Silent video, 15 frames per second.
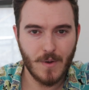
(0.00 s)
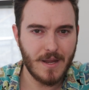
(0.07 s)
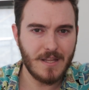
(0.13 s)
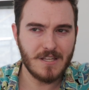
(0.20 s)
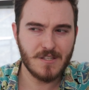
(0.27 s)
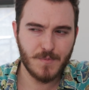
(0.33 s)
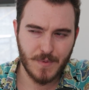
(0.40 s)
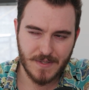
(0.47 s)
So
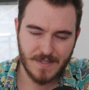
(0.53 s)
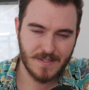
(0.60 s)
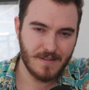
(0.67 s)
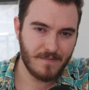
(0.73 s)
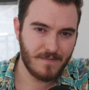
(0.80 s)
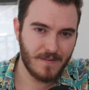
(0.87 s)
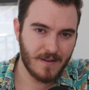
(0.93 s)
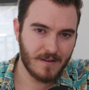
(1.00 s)
any
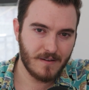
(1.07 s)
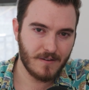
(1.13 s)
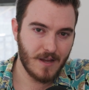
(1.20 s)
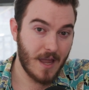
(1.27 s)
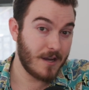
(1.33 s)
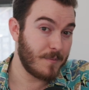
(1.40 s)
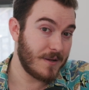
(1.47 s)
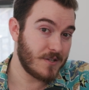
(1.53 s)
specific
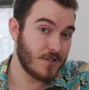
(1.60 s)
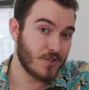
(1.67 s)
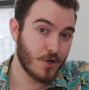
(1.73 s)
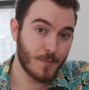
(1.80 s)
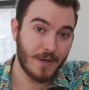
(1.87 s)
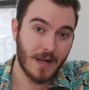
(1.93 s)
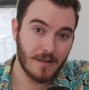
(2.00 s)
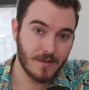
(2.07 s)
animation
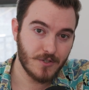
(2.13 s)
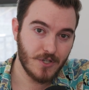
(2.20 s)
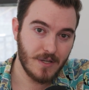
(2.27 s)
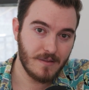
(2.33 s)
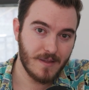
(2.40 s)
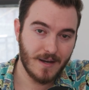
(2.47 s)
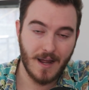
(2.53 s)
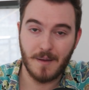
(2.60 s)

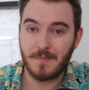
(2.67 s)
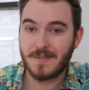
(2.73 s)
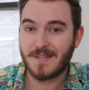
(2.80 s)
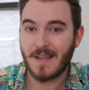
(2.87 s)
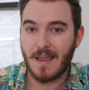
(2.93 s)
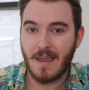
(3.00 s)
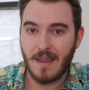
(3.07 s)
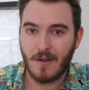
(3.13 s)
terminology that I'm
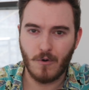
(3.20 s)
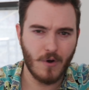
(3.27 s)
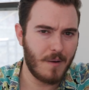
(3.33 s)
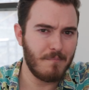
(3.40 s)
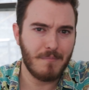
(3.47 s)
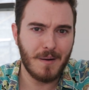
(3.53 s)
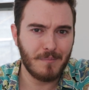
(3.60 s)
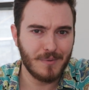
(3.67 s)
saying
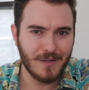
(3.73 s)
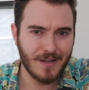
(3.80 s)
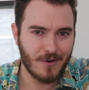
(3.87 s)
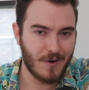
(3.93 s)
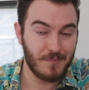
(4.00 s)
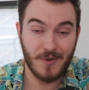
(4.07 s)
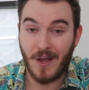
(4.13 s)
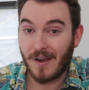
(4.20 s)
or I'm
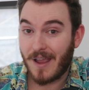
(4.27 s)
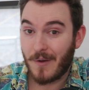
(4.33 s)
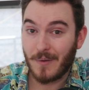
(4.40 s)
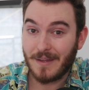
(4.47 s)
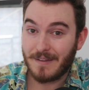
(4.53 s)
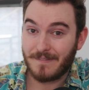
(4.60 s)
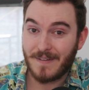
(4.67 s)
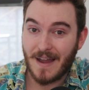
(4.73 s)
mumbling or I'm talking
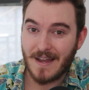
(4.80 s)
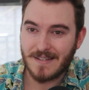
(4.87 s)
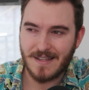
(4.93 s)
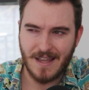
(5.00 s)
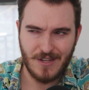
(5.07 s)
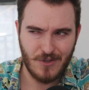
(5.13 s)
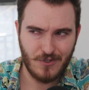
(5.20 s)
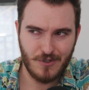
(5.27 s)
really
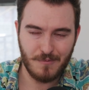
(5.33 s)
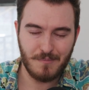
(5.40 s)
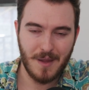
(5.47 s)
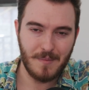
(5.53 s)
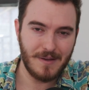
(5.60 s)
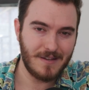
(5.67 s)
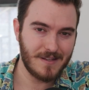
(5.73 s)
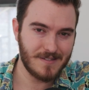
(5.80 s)
fast and YouTube
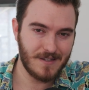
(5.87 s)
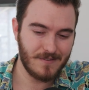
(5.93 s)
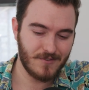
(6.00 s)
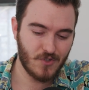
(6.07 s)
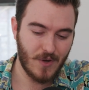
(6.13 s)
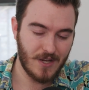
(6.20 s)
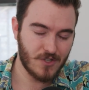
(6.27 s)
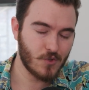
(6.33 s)
maybe
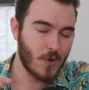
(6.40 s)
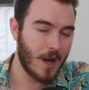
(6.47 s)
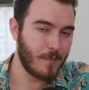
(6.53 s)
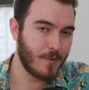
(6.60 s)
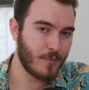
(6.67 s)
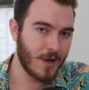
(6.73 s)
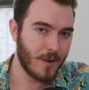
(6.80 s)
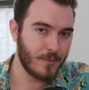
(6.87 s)
doesn't
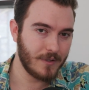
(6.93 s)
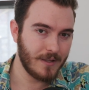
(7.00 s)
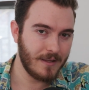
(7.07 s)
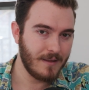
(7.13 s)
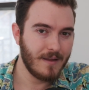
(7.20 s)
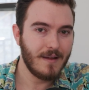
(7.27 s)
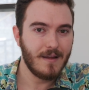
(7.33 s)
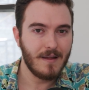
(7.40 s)
transcribe it
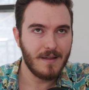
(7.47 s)
properly,